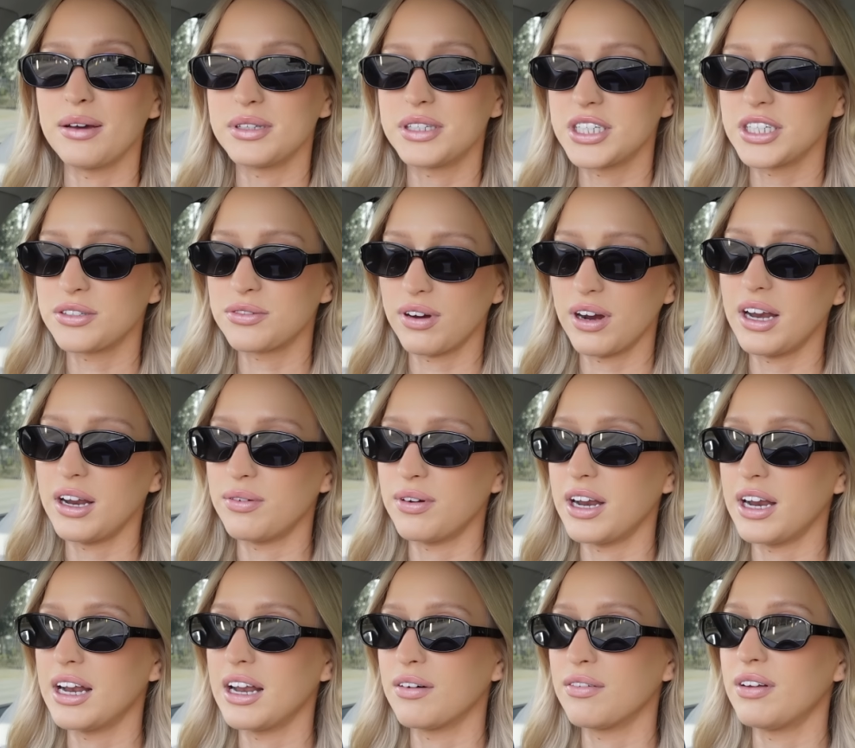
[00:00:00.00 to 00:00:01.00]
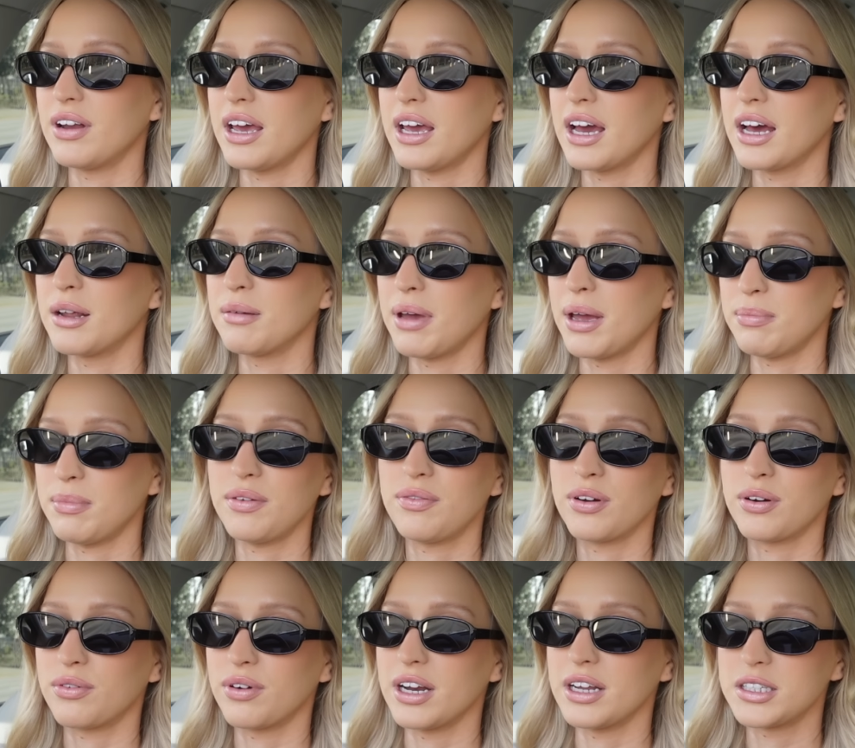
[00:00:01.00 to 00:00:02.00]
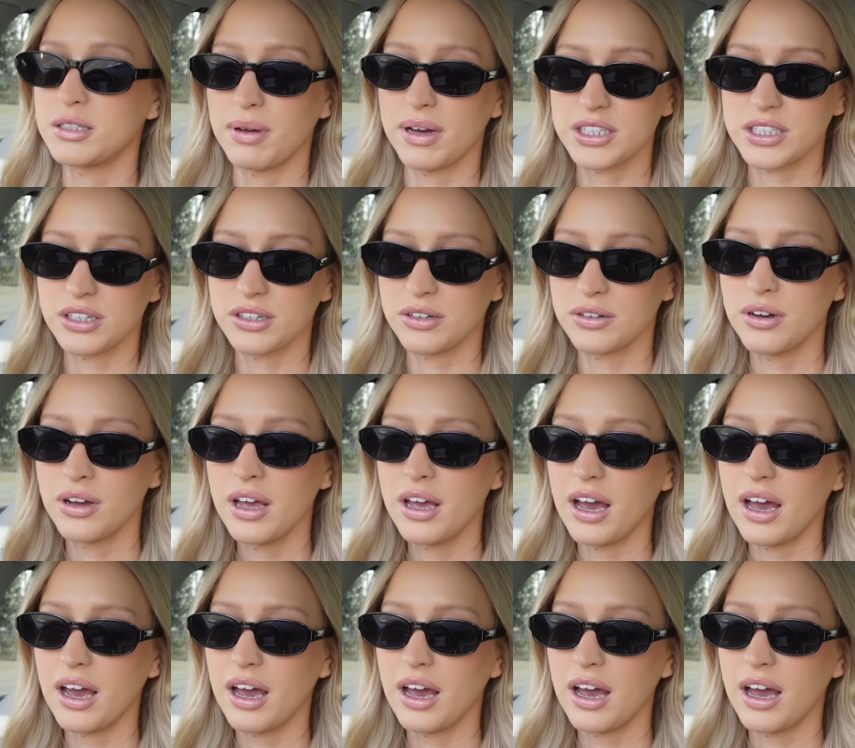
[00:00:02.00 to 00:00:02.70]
was just really, really lovely, and it made me feel really special.